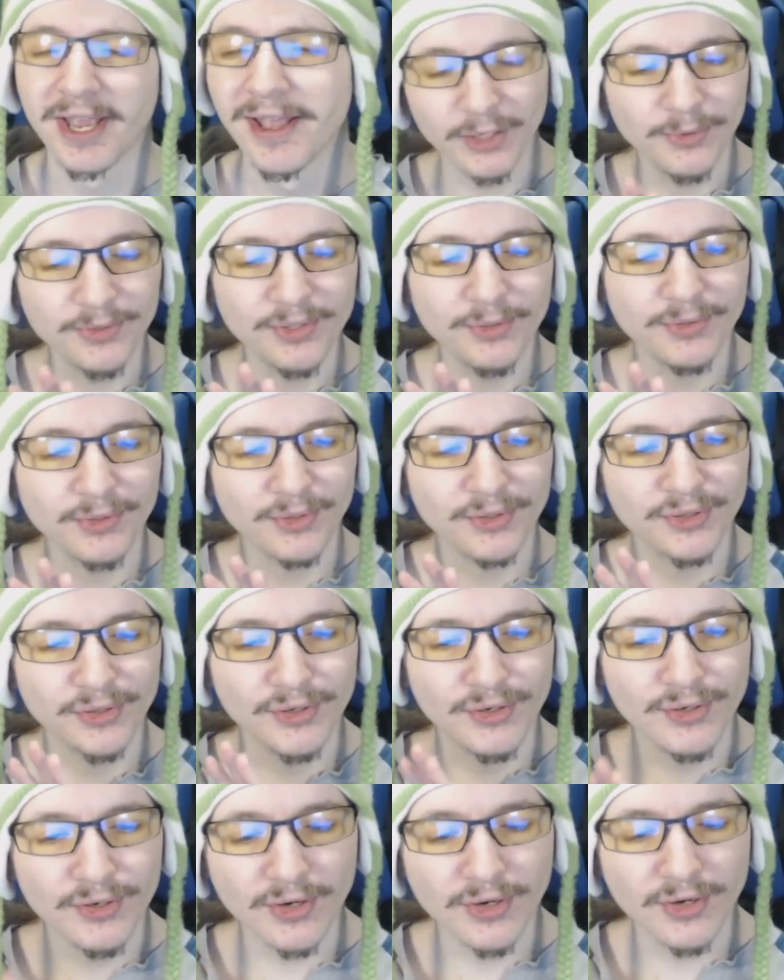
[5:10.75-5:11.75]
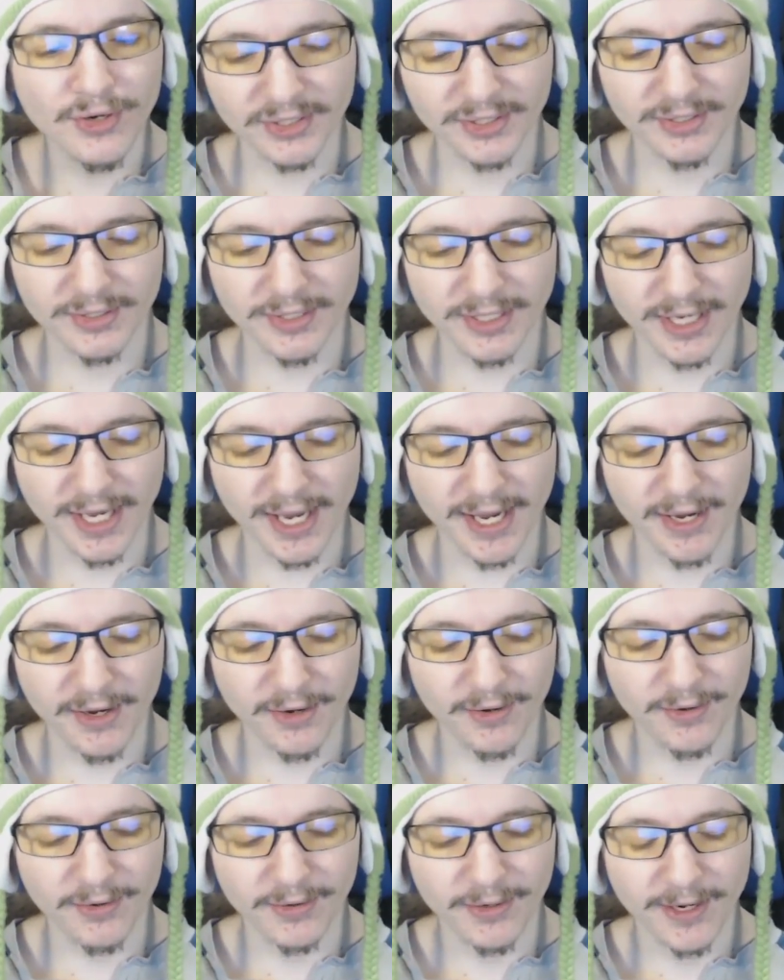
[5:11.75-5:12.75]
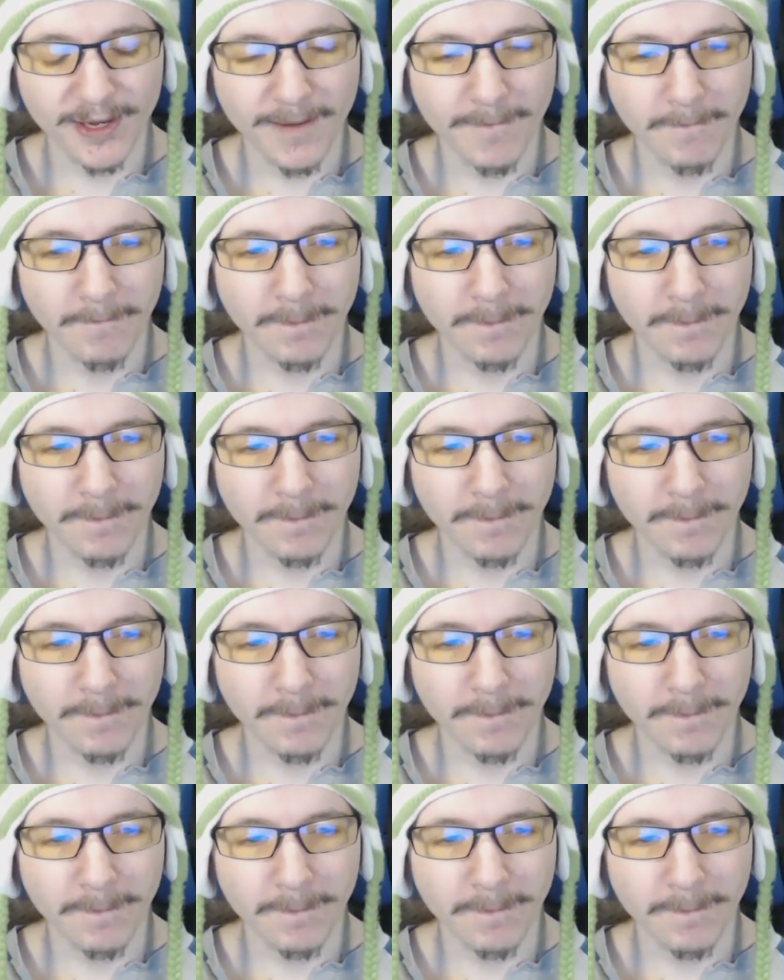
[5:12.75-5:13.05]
It also does not care